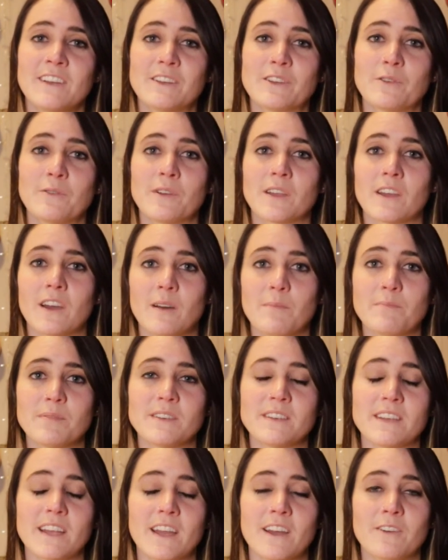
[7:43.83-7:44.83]
going up
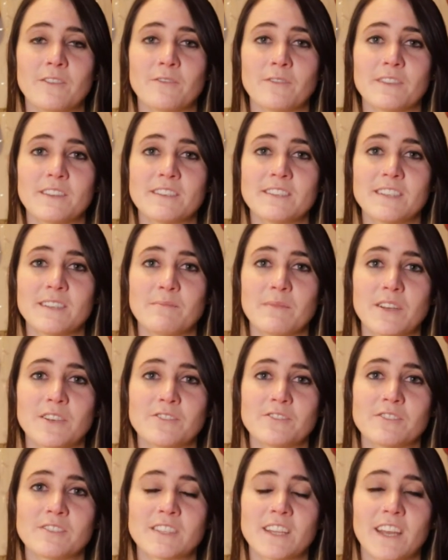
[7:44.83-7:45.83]
and down the C
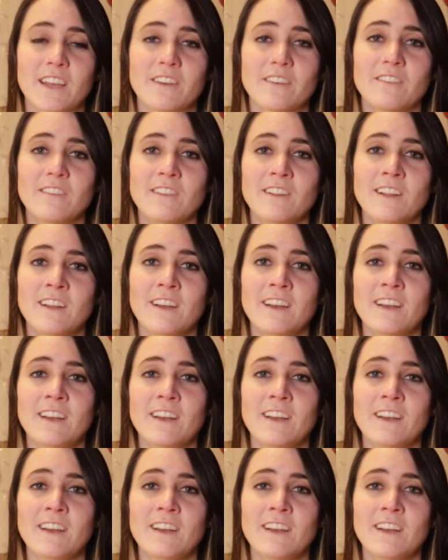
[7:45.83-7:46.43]
major scale,